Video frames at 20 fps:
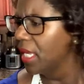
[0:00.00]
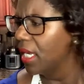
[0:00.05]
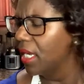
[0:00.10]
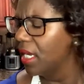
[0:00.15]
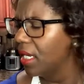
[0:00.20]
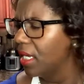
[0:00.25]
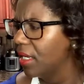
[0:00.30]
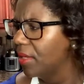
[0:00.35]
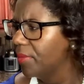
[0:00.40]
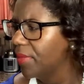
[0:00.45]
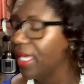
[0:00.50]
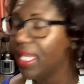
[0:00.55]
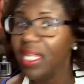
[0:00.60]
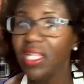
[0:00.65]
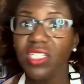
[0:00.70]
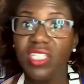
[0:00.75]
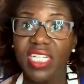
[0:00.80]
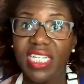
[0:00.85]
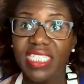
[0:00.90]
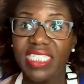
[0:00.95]
Um, and
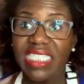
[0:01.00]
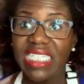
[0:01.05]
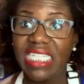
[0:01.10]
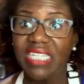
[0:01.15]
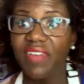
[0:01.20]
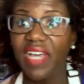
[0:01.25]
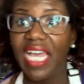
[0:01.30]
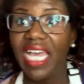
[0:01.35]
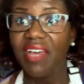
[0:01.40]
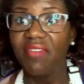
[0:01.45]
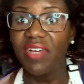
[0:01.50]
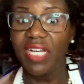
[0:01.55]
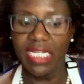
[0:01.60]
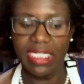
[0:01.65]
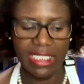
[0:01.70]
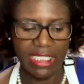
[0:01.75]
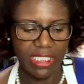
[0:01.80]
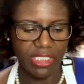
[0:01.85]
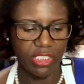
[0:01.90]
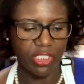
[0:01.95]
I'll look and see if I have
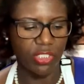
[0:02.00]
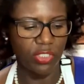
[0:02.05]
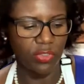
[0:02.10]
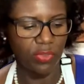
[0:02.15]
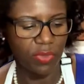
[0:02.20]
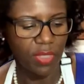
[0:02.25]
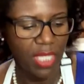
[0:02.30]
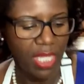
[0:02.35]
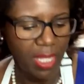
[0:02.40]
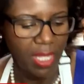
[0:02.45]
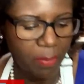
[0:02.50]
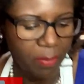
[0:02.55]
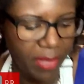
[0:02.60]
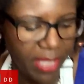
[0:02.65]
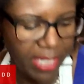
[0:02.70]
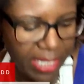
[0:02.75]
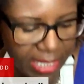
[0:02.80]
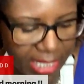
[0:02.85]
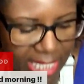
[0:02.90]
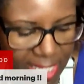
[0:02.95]
onion too.
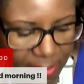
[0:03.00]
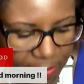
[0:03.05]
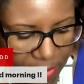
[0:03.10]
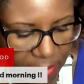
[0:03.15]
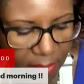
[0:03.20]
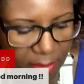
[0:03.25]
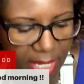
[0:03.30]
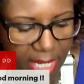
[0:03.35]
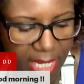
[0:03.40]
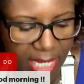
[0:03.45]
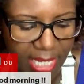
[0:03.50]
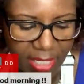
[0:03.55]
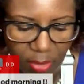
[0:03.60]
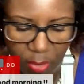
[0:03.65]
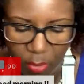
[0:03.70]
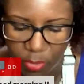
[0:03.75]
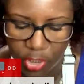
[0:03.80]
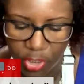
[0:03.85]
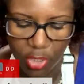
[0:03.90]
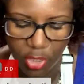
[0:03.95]
But keep in
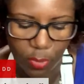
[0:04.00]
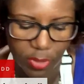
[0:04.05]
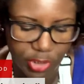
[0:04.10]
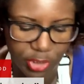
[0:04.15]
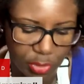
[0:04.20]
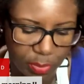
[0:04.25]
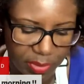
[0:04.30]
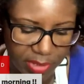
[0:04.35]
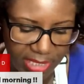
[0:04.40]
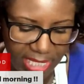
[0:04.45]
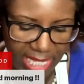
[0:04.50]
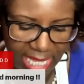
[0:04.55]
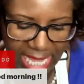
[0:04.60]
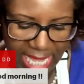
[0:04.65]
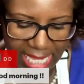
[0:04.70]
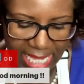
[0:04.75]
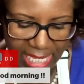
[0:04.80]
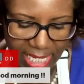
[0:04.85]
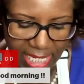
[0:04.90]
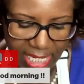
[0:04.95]
mind, you know, once you put that
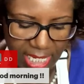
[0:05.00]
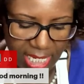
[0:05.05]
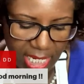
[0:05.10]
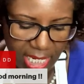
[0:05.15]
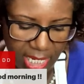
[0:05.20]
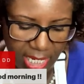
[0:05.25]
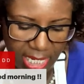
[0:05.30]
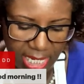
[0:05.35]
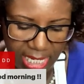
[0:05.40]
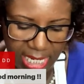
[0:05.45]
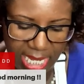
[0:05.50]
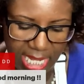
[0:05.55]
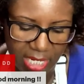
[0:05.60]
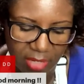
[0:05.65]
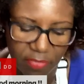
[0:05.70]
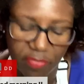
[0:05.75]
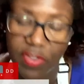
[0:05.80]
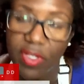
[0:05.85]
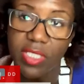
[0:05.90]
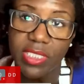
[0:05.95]
egg in here, it kind
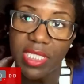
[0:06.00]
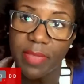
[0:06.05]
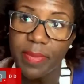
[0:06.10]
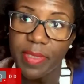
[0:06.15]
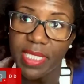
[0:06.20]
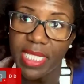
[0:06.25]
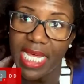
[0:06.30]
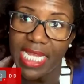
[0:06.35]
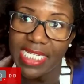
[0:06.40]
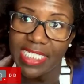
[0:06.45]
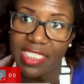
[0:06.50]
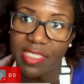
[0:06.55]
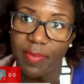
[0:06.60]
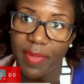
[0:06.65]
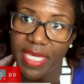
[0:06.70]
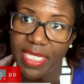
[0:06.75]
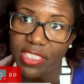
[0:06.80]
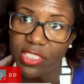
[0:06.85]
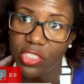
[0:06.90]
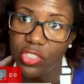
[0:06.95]
of fills up a lot of
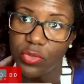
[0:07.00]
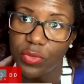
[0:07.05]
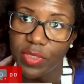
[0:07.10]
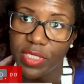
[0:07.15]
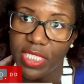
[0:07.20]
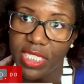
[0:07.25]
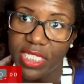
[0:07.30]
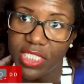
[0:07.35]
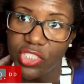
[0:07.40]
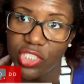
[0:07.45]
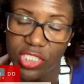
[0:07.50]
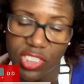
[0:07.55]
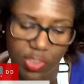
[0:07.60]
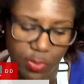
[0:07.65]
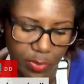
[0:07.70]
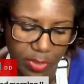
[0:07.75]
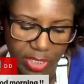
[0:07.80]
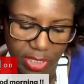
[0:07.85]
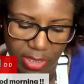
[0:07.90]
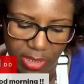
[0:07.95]
space. So you really can just
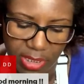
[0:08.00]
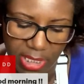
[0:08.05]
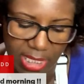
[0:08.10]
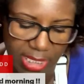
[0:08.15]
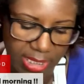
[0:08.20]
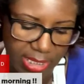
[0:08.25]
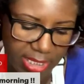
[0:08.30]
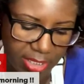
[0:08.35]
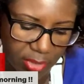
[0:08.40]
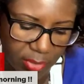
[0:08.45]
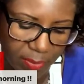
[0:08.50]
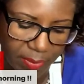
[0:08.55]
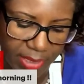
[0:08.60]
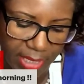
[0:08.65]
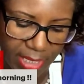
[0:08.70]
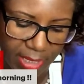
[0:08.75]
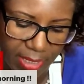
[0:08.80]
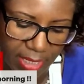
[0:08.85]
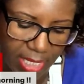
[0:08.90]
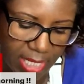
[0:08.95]
sprinkle a little
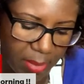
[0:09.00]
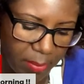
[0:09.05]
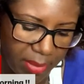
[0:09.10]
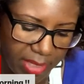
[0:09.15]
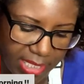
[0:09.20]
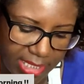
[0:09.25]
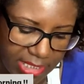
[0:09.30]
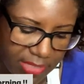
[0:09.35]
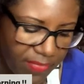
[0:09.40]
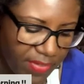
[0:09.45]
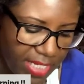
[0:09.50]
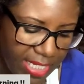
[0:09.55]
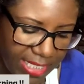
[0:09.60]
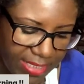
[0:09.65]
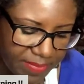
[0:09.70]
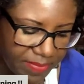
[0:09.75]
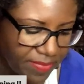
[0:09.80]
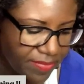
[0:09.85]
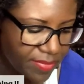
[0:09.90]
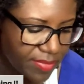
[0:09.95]
bit, but it's
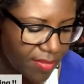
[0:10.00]
fine.